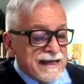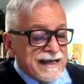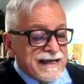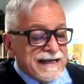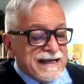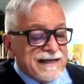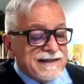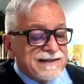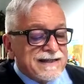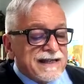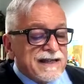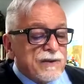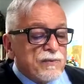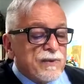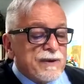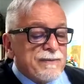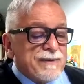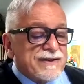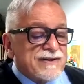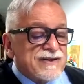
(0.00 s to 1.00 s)
He said that
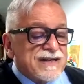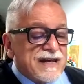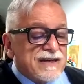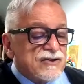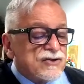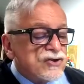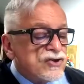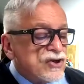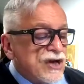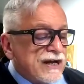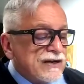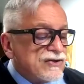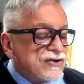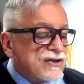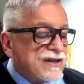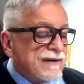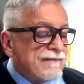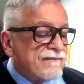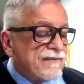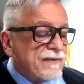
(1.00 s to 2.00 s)
we must not judge
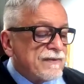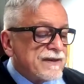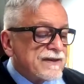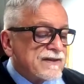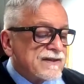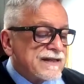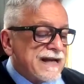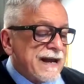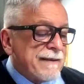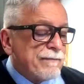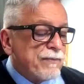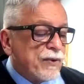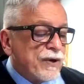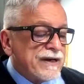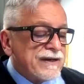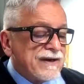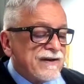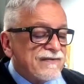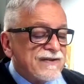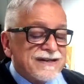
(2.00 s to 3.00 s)
them from the
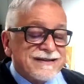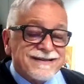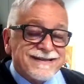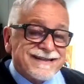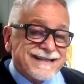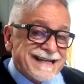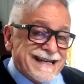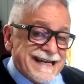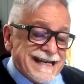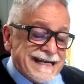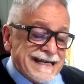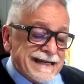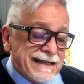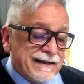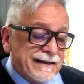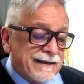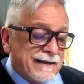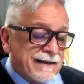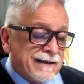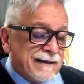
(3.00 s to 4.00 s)
standpoint of the
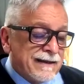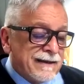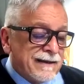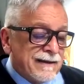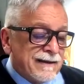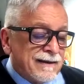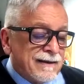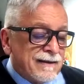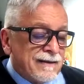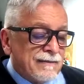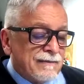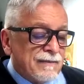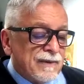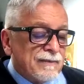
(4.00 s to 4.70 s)
seen,